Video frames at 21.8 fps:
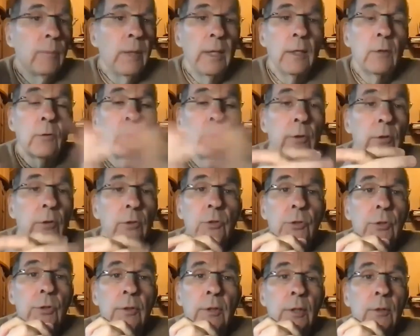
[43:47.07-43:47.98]
some
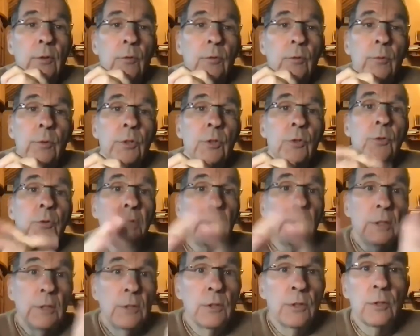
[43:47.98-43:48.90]
acreage, and they do
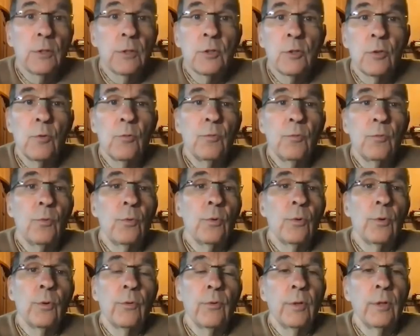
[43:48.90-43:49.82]
retreats and so
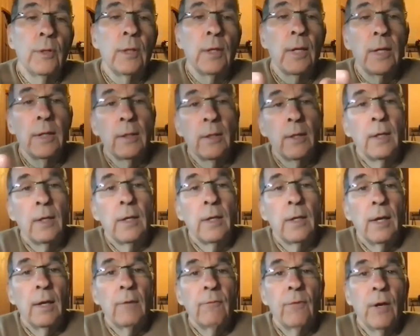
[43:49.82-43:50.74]
forth. And I
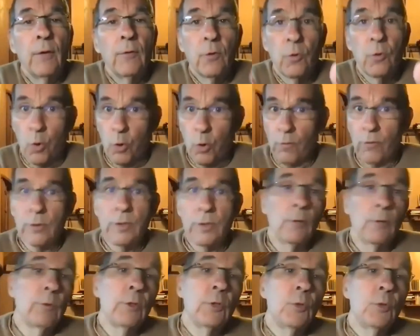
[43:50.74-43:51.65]
found a
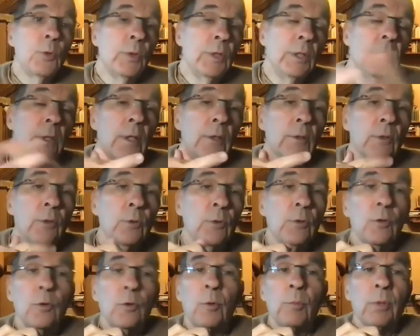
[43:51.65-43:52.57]
Govardhan retreat on
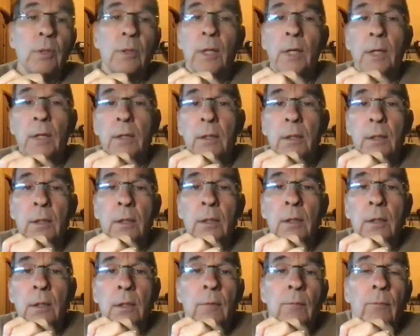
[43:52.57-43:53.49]
YouTube that they
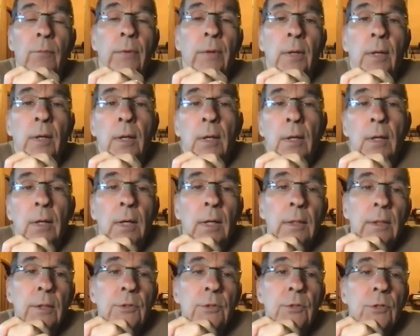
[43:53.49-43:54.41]
did. And I
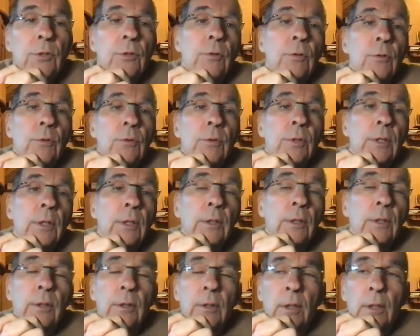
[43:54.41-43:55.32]
listened to
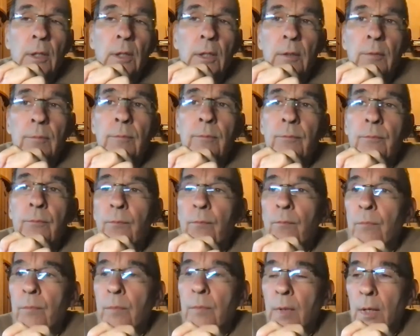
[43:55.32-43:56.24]
it,
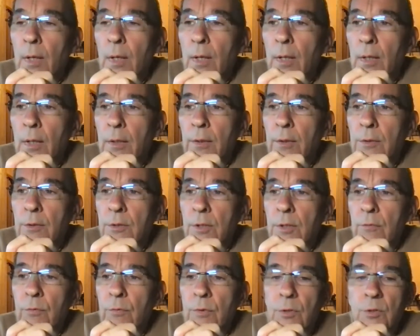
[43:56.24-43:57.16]
there's
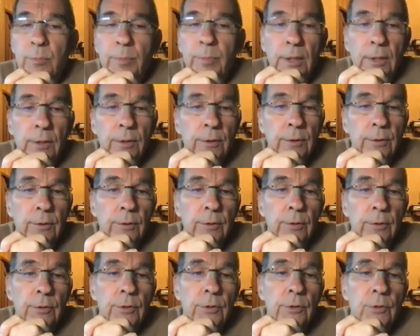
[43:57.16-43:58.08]
different
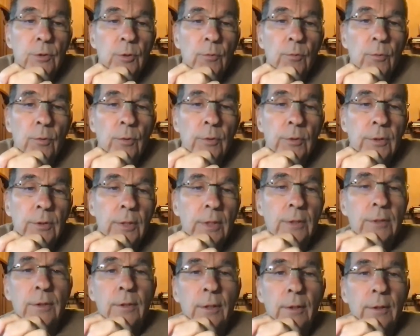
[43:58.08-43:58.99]
speakers and so forth. So
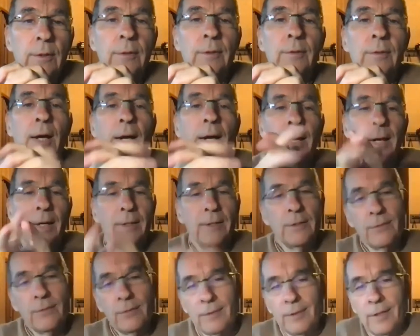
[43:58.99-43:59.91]
maybe
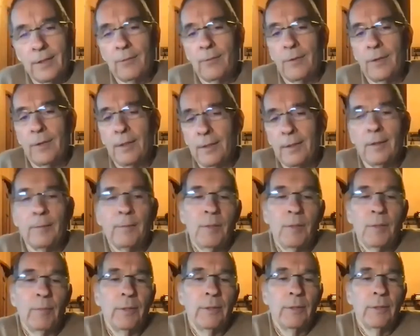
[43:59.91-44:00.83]
I
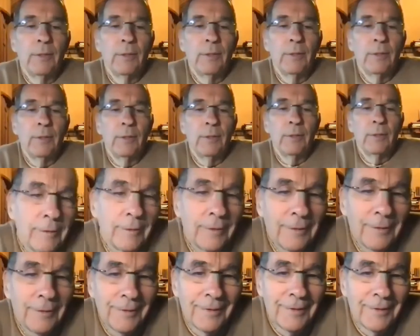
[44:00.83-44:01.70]
could, you know,